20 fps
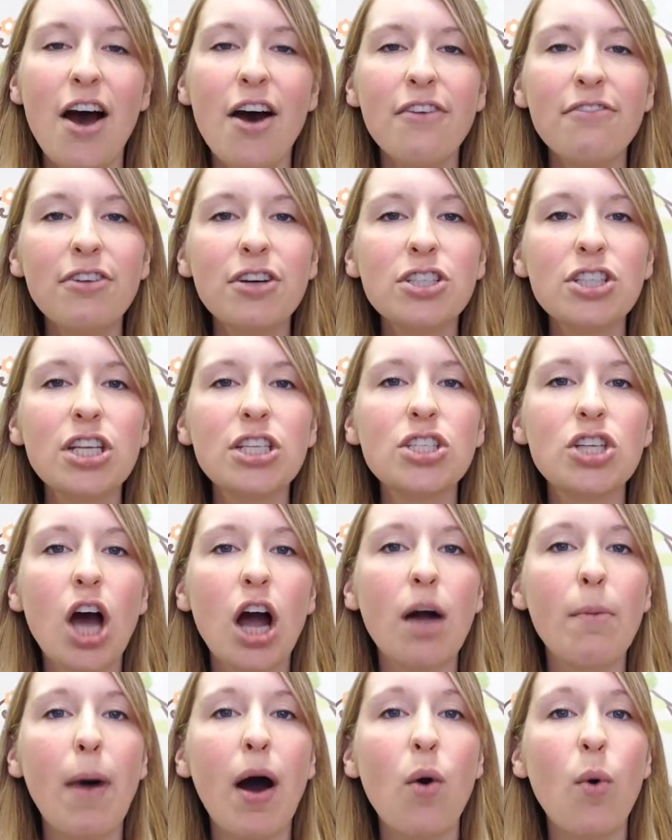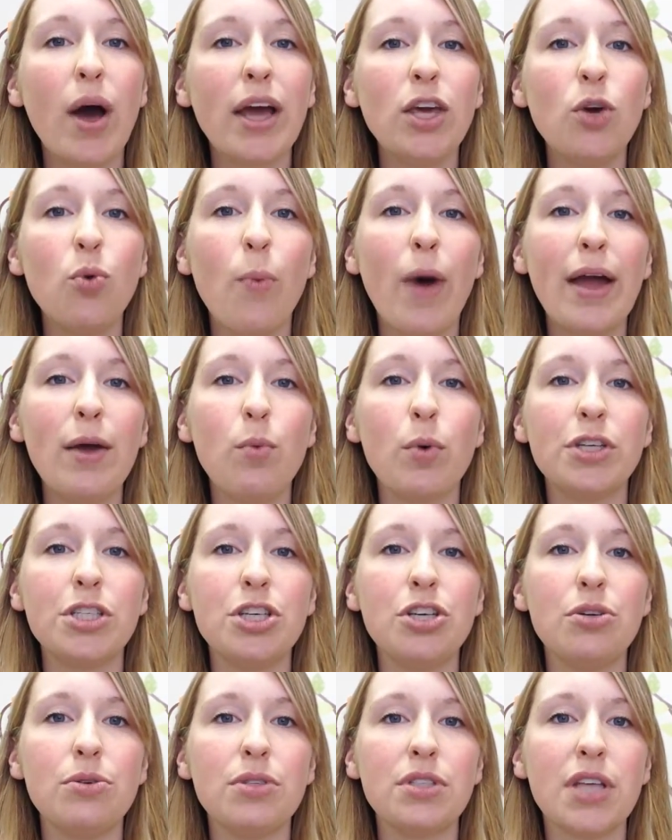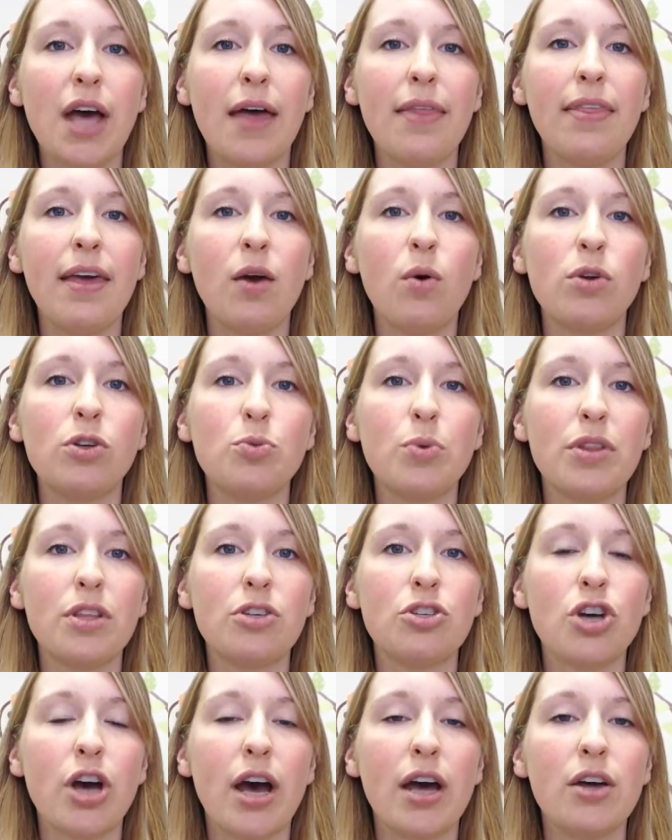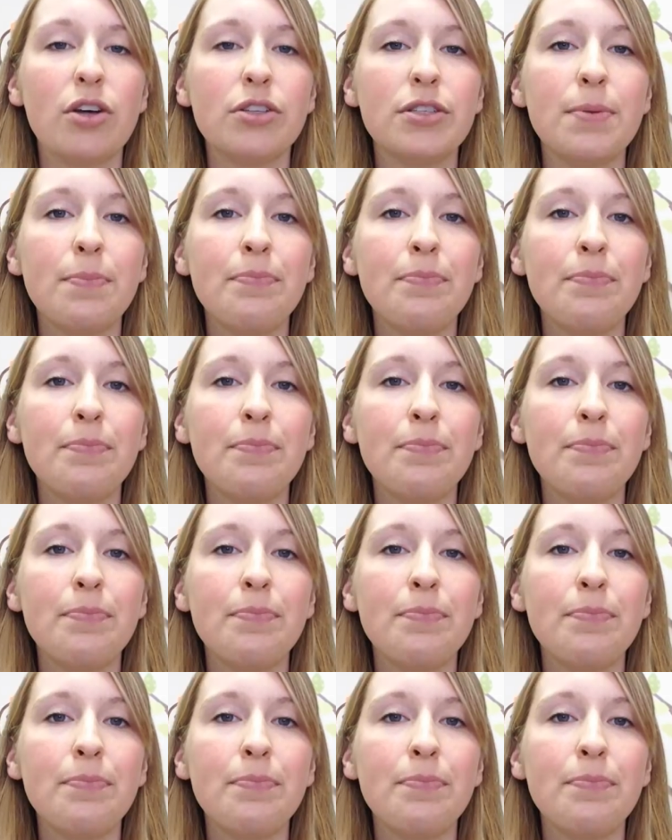First, let's talk about why you might want to use sign language with a child.